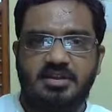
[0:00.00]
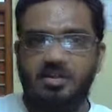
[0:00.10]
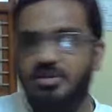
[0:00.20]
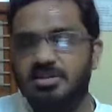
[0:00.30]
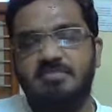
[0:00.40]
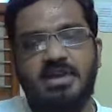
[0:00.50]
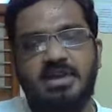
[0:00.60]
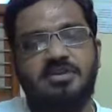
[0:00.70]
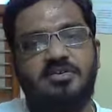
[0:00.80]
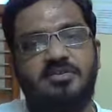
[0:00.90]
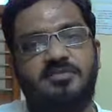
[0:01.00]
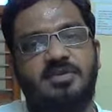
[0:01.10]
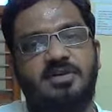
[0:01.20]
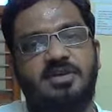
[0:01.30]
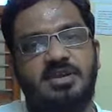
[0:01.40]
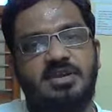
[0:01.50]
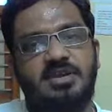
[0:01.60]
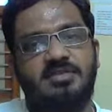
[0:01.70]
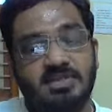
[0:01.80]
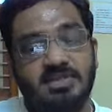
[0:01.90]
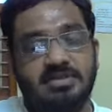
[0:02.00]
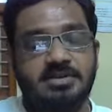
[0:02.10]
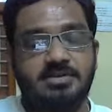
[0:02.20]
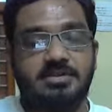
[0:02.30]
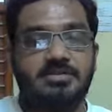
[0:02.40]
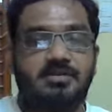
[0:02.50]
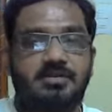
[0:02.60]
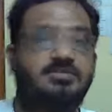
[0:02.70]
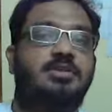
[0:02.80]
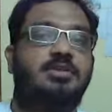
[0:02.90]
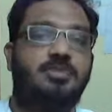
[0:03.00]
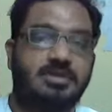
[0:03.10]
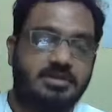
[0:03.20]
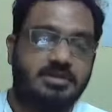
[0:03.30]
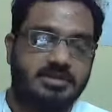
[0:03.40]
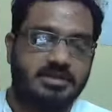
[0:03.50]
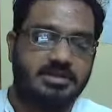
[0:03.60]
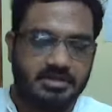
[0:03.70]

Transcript: not a matter of uh, with consent or without consent.